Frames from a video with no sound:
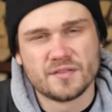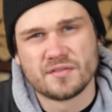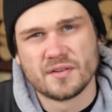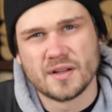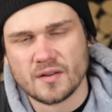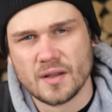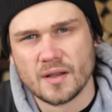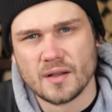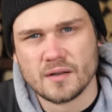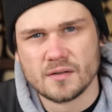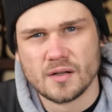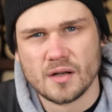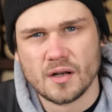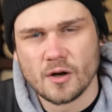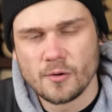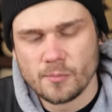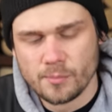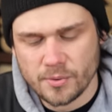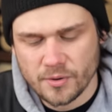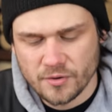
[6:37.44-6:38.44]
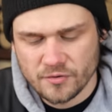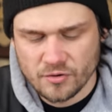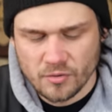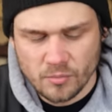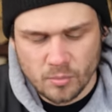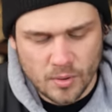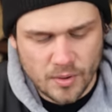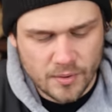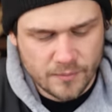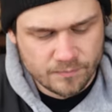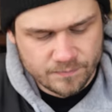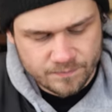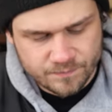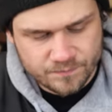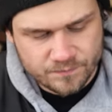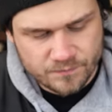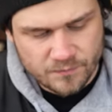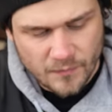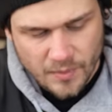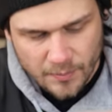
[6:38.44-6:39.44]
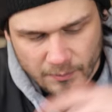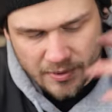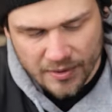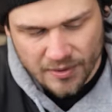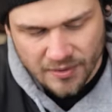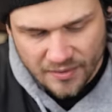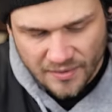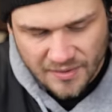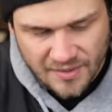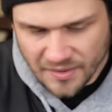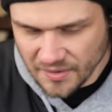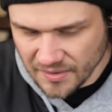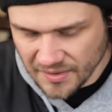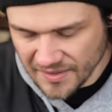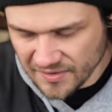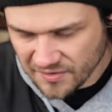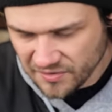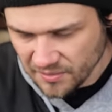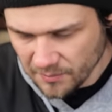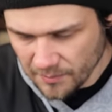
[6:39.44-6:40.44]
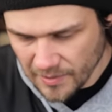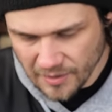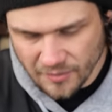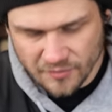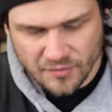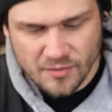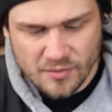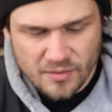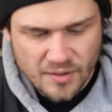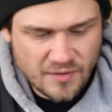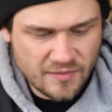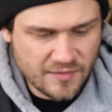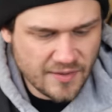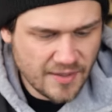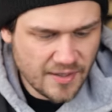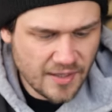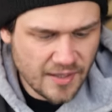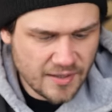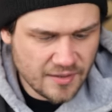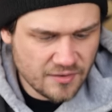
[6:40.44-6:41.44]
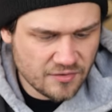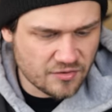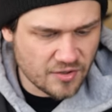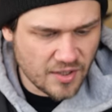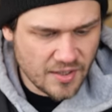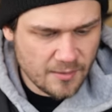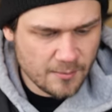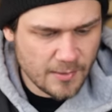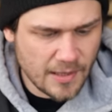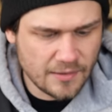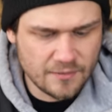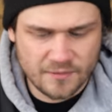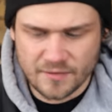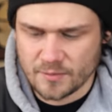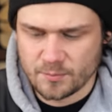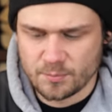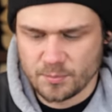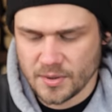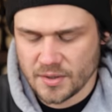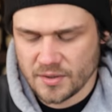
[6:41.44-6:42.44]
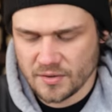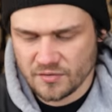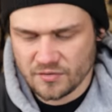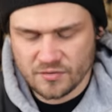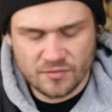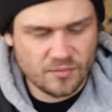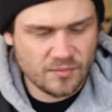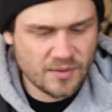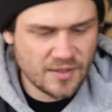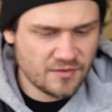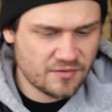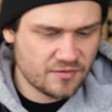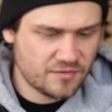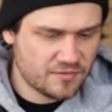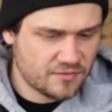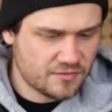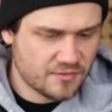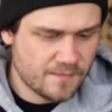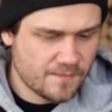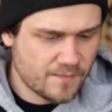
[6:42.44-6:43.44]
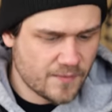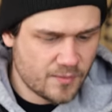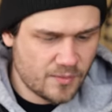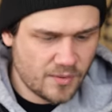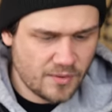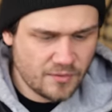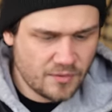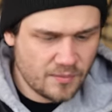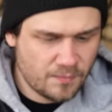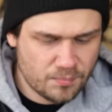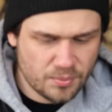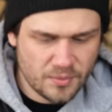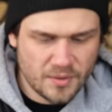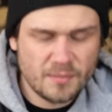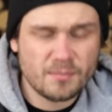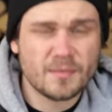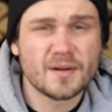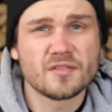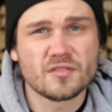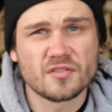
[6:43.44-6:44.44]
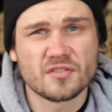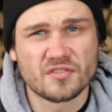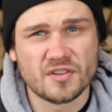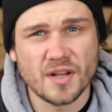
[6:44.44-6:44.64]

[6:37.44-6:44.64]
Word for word: is the, the low budget one. But th that's about the only thing I can say about it, because the rest, well, they're pretty much the